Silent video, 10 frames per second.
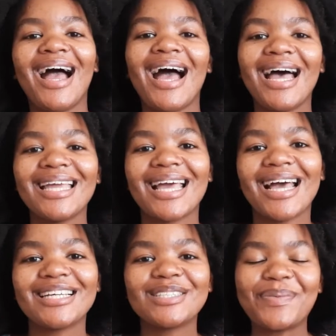Hi
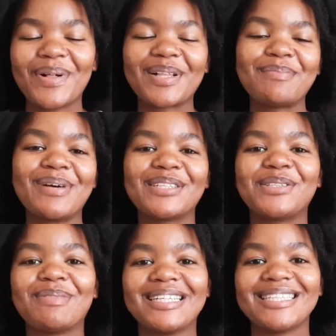guys, welcome back to
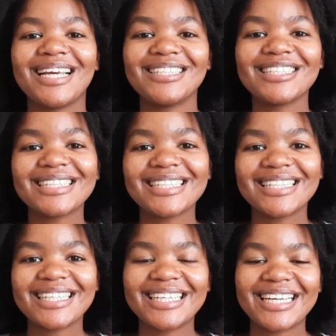my channel.
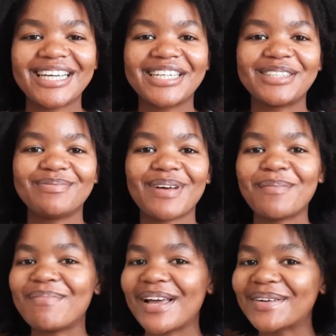
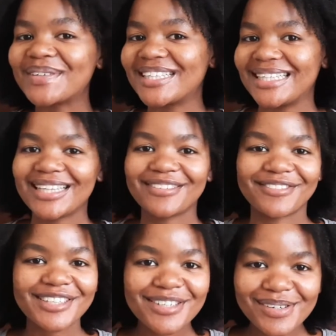I'm back with another
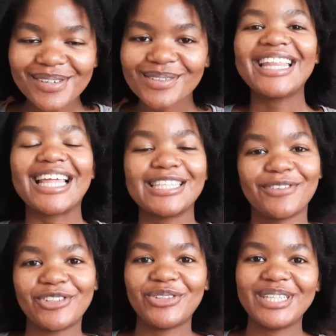video. Thanks
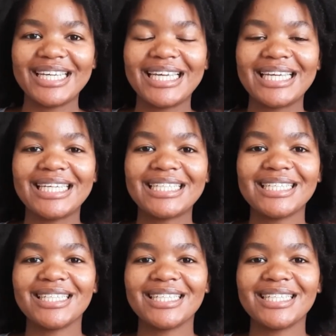for tuning in.